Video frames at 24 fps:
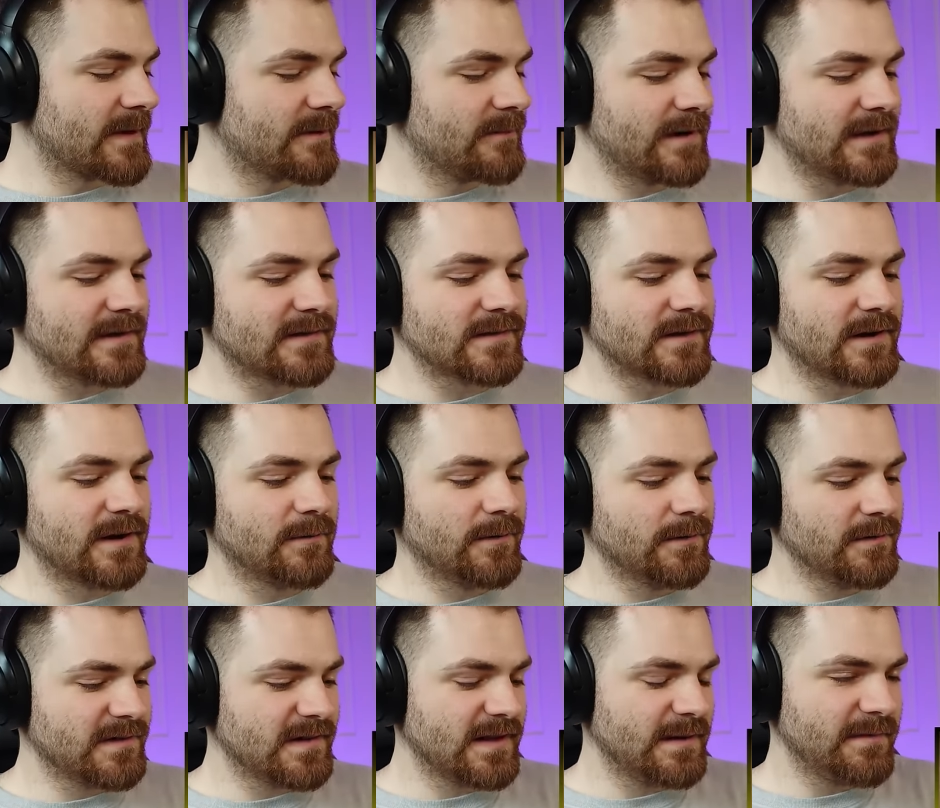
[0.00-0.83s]
Wait, sorry.
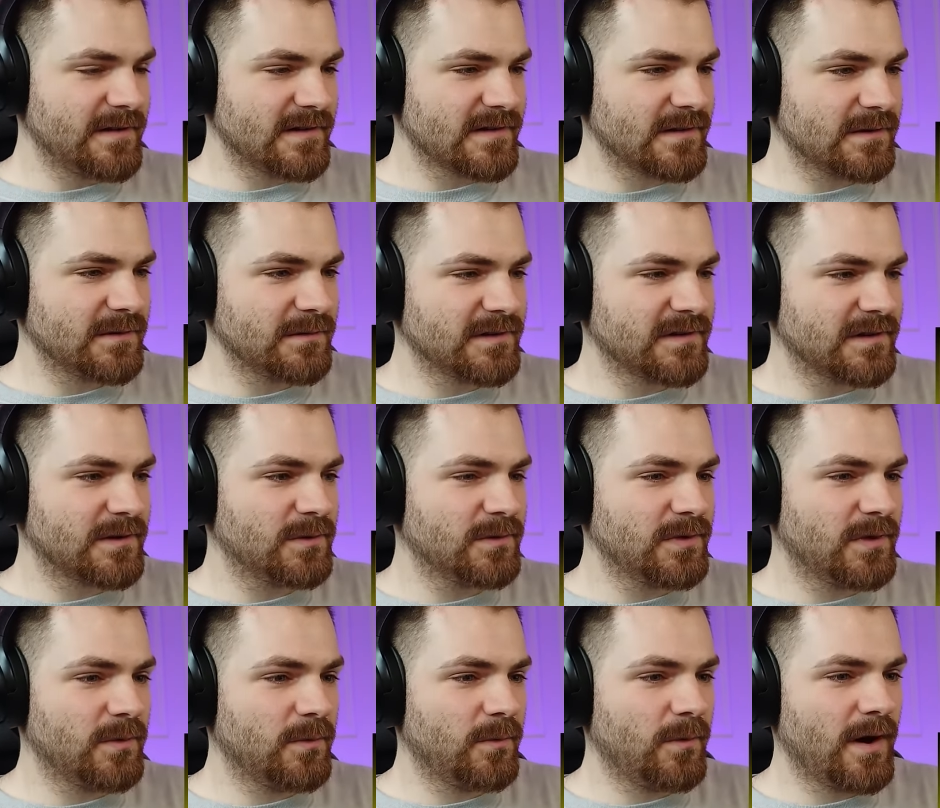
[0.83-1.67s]
What was the name of the song? Was it
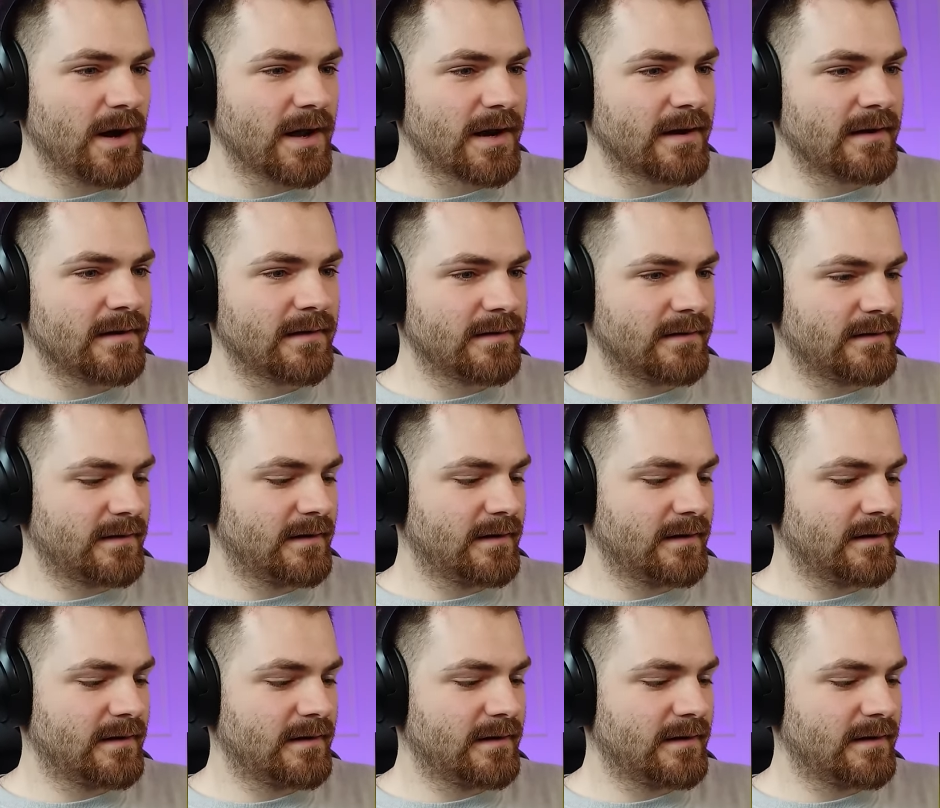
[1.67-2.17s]
called The One?